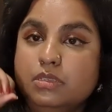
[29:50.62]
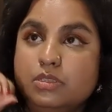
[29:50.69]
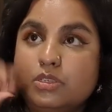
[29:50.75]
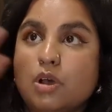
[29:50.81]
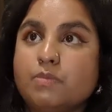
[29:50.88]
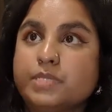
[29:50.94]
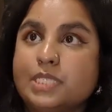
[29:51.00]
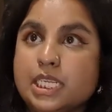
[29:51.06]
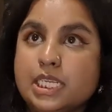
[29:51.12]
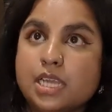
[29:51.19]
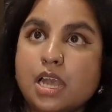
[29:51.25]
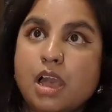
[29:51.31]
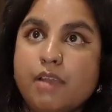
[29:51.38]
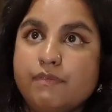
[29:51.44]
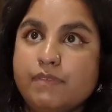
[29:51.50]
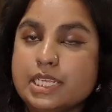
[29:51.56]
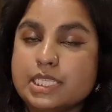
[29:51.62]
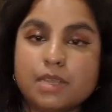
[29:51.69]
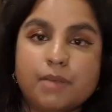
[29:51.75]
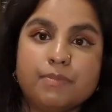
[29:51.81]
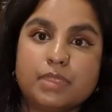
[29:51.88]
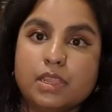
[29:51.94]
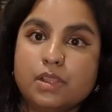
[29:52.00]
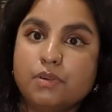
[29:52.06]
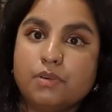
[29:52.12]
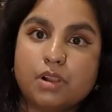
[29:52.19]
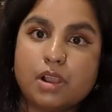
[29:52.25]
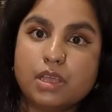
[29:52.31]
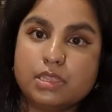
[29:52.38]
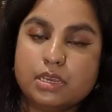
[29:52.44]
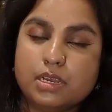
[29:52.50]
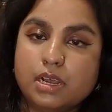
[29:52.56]
topsy-turvy something or
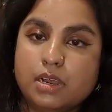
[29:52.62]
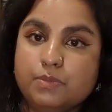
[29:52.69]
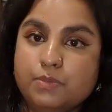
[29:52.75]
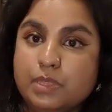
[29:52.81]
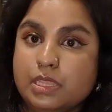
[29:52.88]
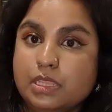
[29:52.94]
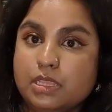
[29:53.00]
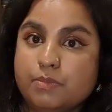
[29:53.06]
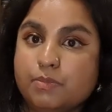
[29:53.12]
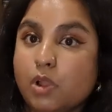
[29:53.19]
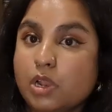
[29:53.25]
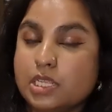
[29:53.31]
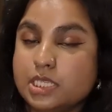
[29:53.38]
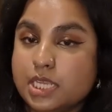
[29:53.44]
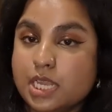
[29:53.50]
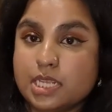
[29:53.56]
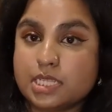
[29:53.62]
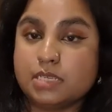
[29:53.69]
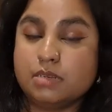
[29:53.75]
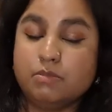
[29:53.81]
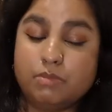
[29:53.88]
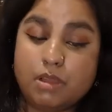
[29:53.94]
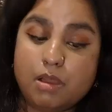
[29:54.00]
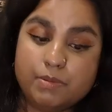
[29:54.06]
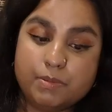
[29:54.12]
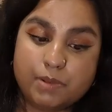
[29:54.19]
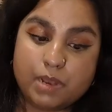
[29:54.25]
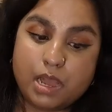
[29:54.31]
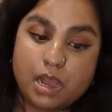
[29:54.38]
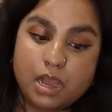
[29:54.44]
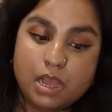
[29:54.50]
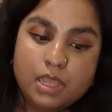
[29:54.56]
other within the politics and blah blah
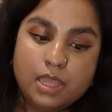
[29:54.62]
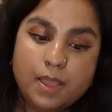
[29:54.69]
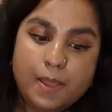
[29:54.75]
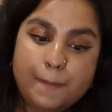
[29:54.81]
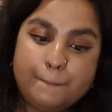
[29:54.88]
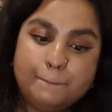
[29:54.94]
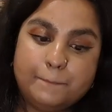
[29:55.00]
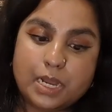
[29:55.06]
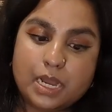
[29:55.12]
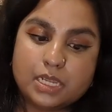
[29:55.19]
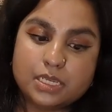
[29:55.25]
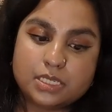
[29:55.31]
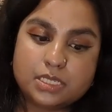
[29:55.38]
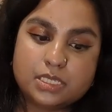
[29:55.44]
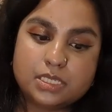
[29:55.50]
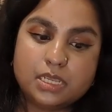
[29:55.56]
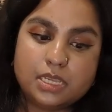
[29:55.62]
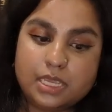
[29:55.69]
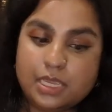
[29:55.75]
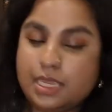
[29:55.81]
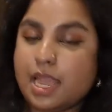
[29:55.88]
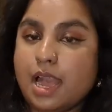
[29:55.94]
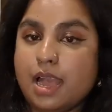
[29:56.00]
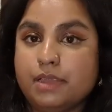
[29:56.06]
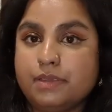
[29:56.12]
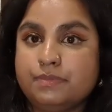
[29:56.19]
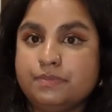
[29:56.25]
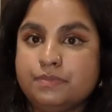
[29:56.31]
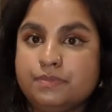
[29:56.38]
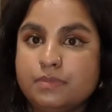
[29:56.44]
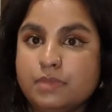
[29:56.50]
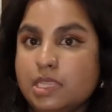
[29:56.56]
blah. but yeah,
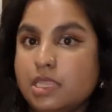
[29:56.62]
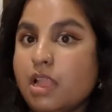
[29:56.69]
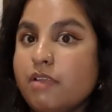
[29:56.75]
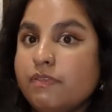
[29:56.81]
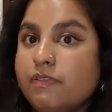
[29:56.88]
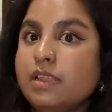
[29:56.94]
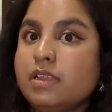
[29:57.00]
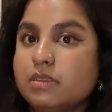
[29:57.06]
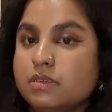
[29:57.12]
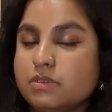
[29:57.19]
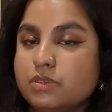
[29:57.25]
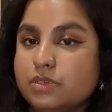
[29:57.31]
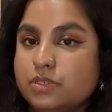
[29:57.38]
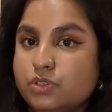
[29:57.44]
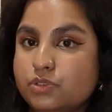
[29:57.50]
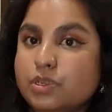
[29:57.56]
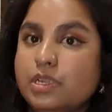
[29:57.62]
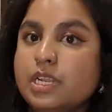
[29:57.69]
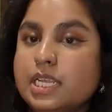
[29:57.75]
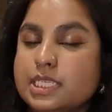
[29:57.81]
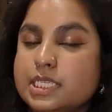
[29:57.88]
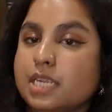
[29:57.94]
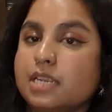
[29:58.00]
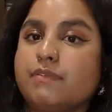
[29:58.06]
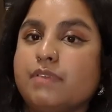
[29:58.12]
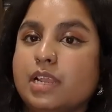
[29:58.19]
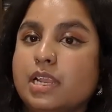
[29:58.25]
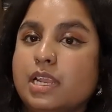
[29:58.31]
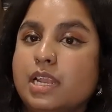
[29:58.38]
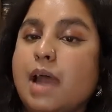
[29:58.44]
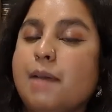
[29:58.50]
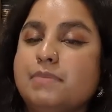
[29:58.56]
nothing truly
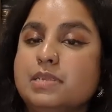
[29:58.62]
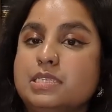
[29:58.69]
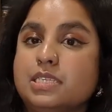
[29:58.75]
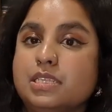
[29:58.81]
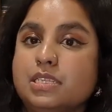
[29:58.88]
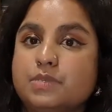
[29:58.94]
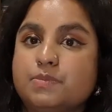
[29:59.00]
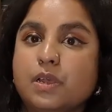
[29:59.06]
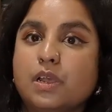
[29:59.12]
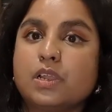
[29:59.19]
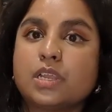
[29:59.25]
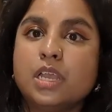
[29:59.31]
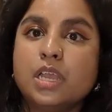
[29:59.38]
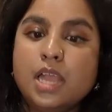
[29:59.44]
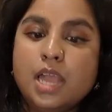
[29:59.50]
significant happens in this book,